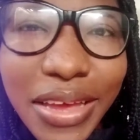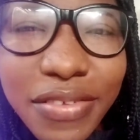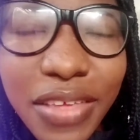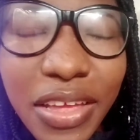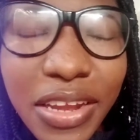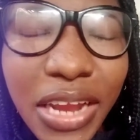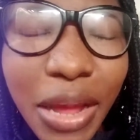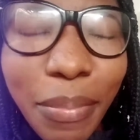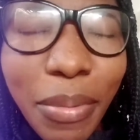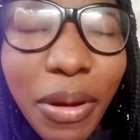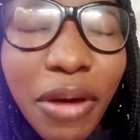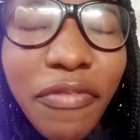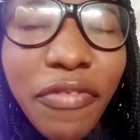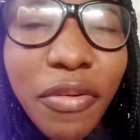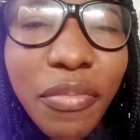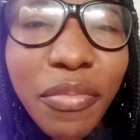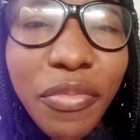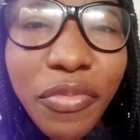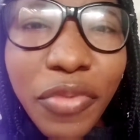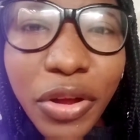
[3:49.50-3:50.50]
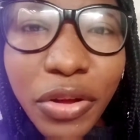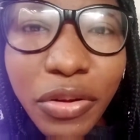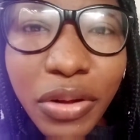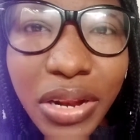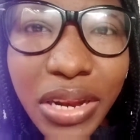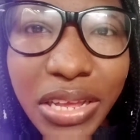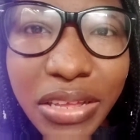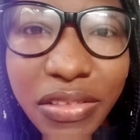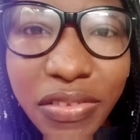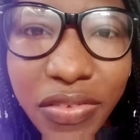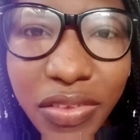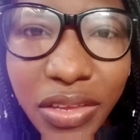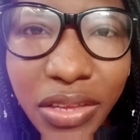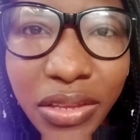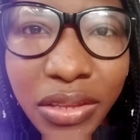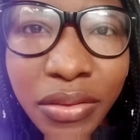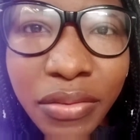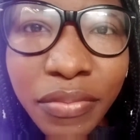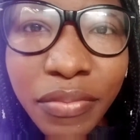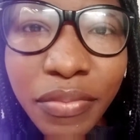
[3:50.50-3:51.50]
I said, apart from
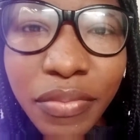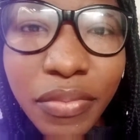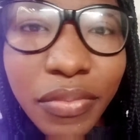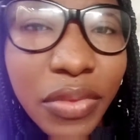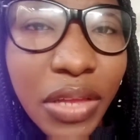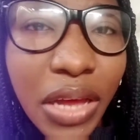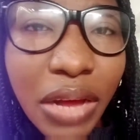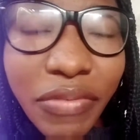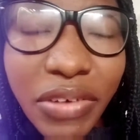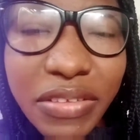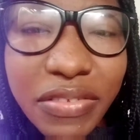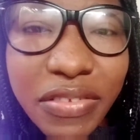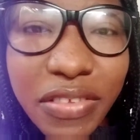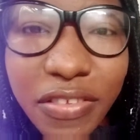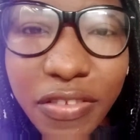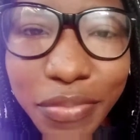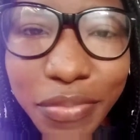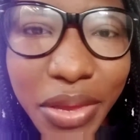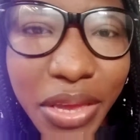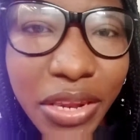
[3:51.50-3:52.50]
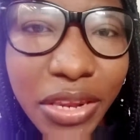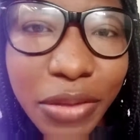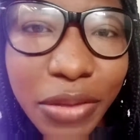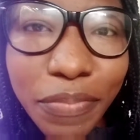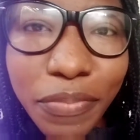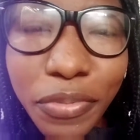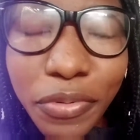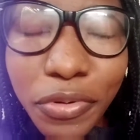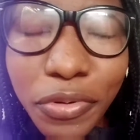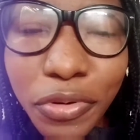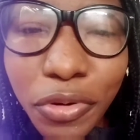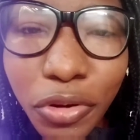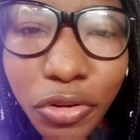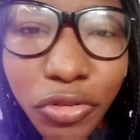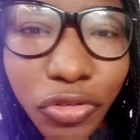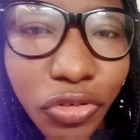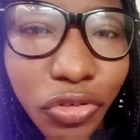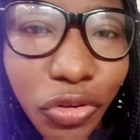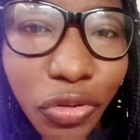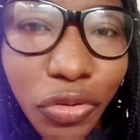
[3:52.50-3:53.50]
regulating the advertisement, the
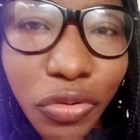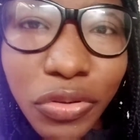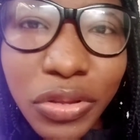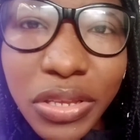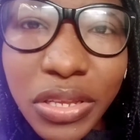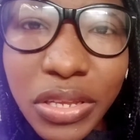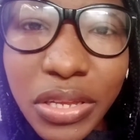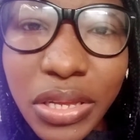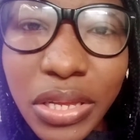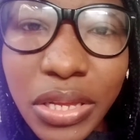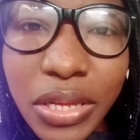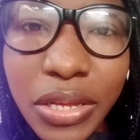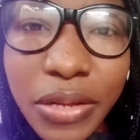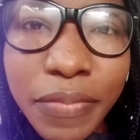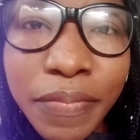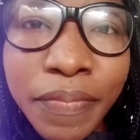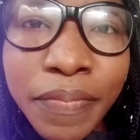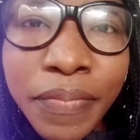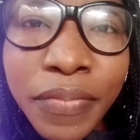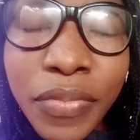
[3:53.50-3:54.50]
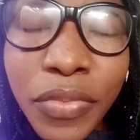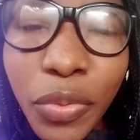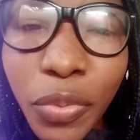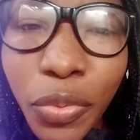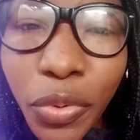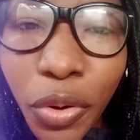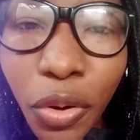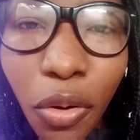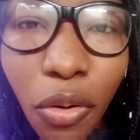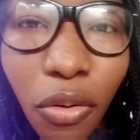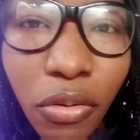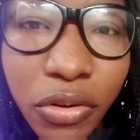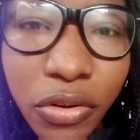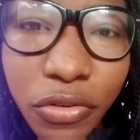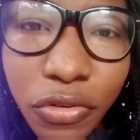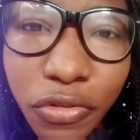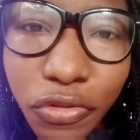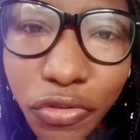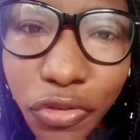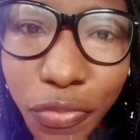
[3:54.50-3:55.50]
production, the recall, the
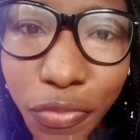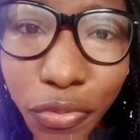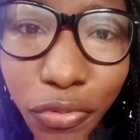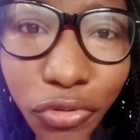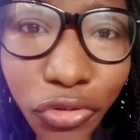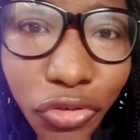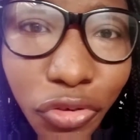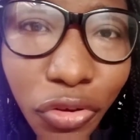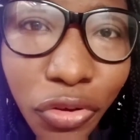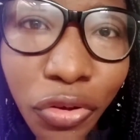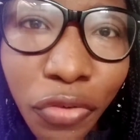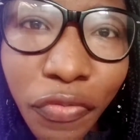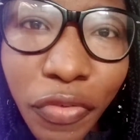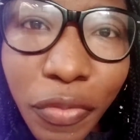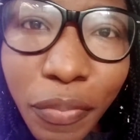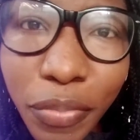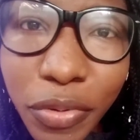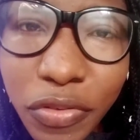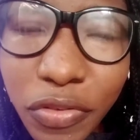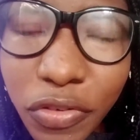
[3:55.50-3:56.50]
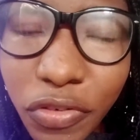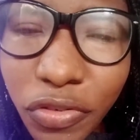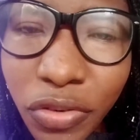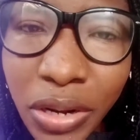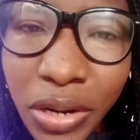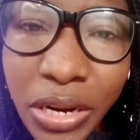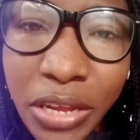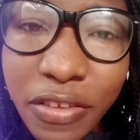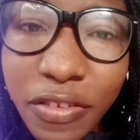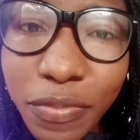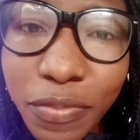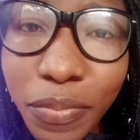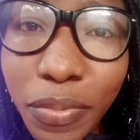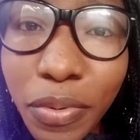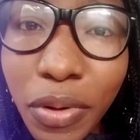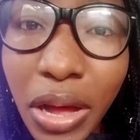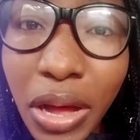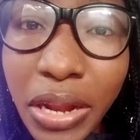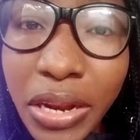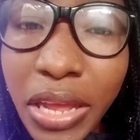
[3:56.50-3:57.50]
distribution of importation
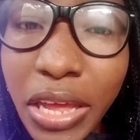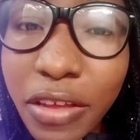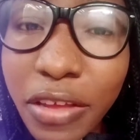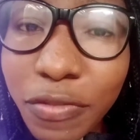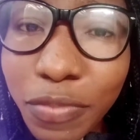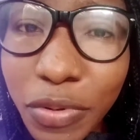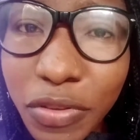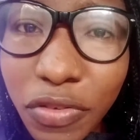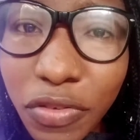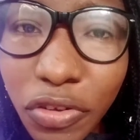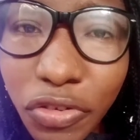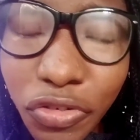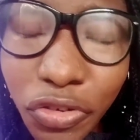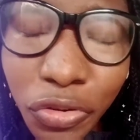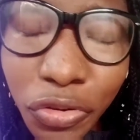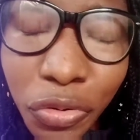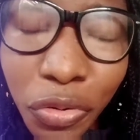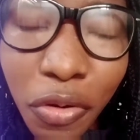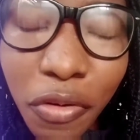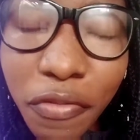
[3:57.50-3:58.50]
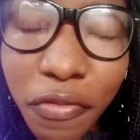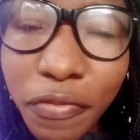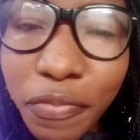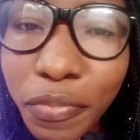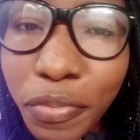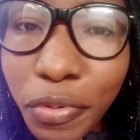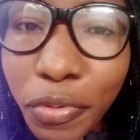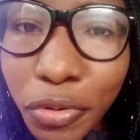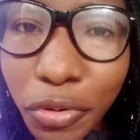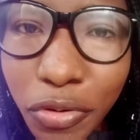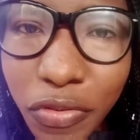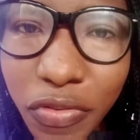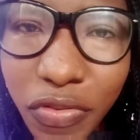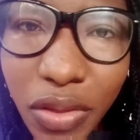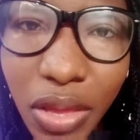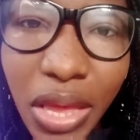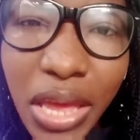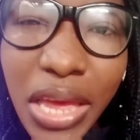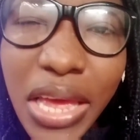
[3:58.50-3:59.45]
and exportation of products,